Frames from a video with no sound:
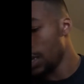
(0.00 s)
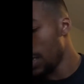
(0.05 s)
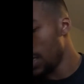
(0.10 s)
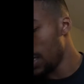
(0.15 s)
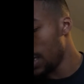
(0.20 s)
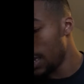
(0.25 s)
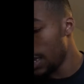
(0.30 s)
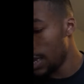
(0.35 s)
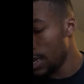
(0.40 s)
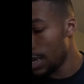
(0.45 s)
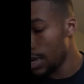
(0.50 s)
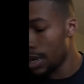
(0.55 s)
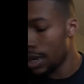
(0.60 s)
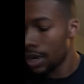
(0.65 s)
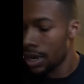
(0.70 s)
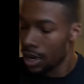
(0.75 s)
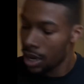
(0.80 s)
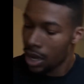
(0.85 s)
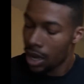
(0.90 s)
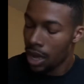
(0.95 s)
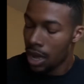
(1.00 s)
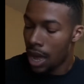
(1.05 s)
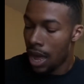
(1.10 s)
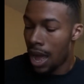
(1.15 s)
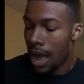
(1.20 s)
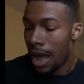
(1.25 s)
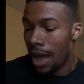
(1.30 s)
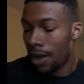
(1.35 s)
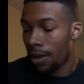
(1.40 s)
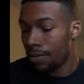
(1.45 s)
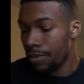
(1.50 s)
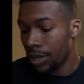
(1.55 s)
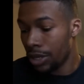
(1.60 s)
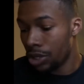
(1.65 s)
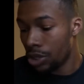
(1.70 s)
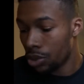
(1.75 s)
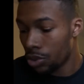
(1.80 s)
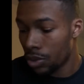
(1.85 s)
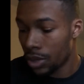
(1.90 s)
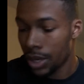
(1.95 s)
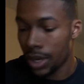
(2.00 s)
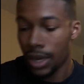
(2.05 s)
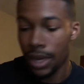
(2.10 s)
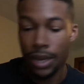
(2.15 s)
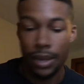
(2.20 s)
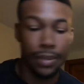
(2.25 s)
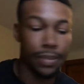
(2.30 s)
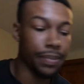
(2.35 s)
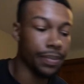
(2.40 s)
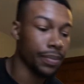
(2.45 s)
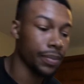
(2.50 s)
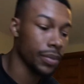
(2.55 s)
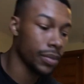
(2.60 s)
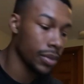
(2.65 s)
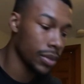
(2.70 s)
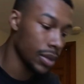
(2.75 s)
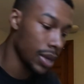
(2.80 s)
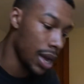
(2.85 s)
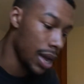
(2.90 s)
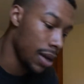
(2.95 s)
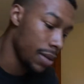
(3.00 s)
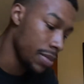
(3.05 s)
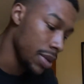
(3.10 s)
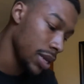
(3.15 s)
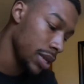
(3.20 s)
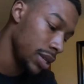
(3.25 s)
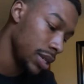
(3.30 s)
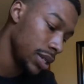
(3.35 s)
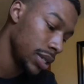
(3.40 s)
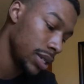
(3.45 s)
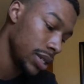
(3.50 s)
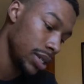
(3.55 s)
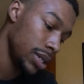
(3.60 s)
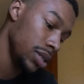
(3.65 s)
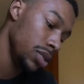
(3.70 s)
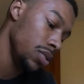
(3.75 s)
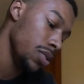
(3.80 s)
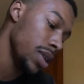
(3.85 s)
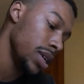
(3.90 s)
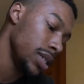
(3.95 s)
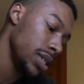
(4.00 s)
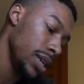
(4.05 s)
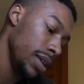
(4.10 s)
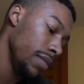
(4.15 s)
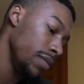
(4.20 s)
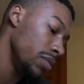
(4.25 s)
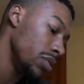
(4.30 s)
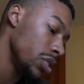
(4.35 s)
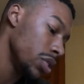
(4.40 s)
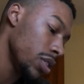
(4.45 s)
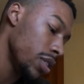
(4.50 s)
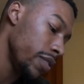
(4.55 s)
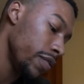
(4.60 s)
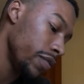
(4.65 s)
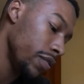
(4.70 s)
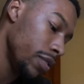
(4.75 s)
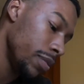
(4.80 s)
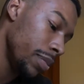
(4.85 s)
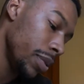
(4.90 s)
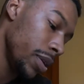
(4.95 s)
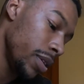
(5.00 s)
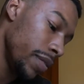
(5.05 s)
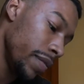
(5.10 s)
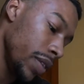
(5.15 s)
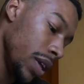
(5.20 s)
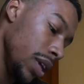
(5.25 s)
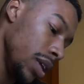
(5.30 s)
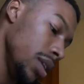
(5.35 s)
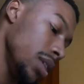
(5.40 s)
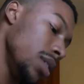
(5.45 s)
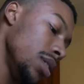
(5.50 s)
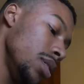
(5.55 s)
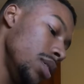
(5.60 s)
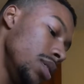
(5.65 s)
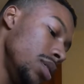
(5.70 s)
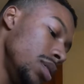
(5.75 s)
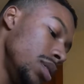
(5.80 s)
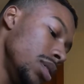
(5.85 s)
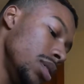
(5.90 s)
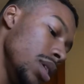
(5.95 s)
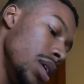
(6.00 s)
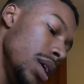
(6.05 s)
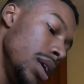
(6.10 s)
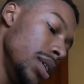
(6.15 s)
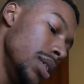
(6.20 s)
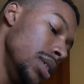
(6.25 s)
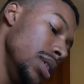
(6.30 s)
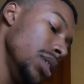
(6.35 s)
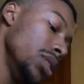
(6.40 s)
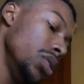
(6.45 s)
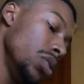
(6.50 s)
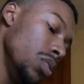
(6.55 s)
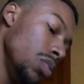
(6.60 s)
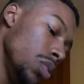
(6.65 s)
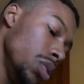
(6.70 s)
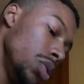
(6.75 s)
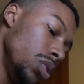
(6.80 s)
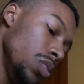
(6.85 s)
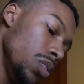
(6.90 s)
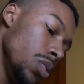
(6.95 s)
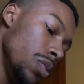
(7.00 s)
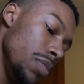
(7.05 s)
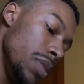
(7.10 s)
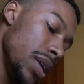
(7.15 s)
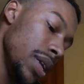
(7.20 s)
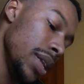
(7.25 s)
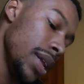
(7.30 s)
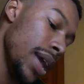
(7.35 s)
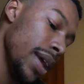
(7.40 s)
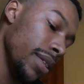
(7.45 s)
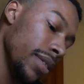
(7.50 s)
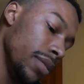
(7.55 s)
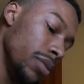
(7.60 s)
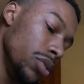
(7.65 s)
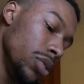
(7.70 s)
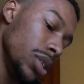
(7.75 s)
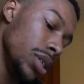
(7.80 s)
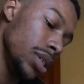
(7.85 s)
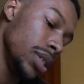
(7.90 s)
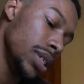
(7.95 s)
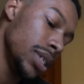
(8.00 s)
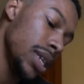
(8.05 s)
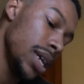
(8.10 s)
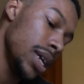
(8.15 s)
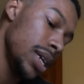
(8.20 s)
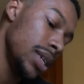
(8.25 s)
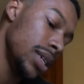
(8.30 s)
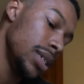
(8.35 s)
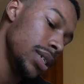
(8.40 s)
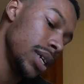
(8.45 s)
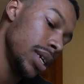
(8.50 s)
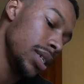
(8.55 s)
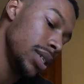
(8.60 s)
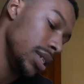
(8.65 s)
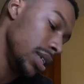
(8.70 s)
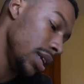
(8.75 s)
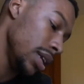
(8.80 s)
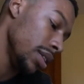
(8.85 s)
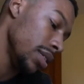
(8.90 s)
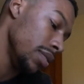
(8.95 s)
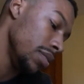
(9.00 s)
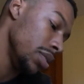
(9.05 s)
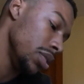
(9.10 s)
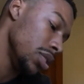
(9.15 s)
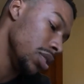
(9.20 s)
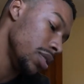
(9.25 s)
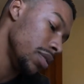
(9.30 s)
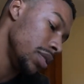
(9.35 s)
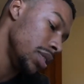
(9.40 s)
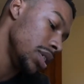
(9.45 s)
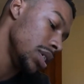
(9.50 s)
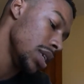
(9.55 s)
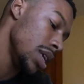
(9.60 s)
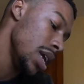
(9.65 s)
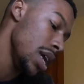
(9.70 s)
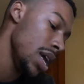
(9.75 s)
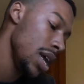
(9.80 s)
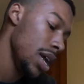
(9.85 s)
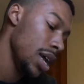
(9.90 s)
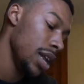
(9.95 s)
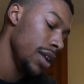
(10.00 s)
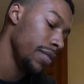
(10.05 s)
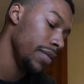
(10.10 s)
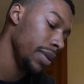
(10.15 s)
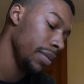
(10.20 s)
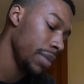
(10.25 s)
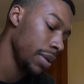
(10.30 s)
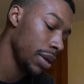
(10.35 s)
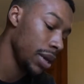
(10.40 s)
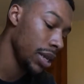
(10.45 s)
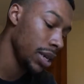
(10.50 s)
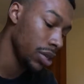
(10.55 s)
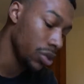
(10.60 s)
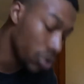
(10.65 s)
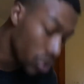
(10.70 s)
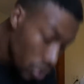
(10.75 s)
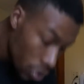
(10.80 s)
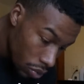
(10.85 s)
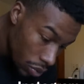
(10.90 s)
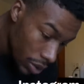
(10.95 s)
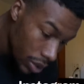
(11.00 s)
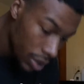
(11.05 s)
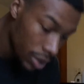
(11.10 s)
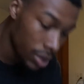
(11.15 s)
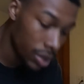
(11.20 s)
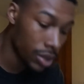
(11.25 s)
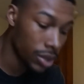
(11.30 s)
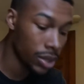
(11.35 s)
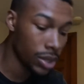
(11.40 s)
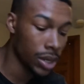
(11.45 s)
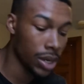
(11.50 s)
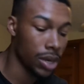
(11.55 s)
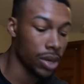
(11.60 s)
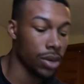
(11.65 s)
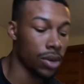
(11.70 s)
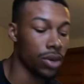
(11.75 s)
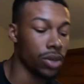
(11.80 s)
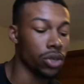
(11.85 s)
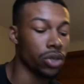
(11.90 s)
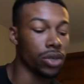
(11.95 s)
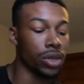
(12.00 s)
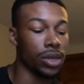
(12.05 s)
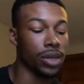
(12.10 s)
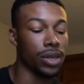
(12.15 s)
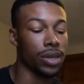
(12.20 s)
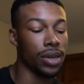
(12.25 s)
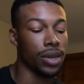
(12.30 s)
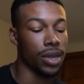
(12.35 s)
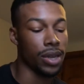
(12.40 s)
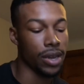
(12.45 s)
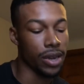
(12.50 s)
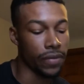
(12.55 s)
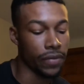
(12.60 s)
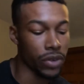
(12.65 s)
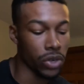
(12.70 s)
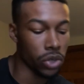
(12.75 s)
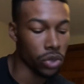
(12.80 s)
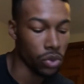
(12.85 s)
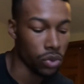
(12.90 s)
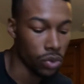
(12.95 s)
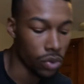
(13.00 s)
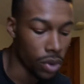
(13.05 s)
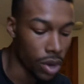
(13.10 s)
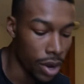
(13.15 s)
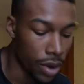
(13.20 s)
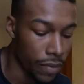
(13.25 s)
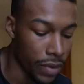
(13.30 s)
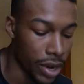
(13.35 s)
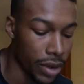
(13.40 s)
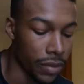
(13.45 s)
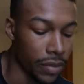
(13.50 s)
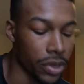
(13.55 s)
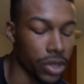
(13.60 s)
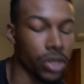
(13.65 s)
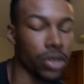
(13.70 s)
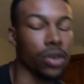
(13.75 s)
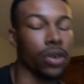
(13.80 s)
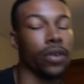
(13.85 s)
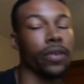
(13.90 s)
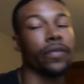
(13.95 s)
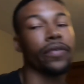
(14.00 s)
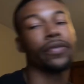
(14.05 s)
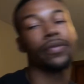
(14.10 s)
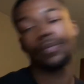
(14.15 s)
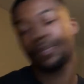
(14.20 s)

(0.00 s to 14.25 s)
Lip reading: And I'll be enlisted in the U.S. Navy Reserve for a period of 8 years, 6 of which will be in active drilling status as selected reservist, and the remaining 2 years in a non-drilling individual ready reserve.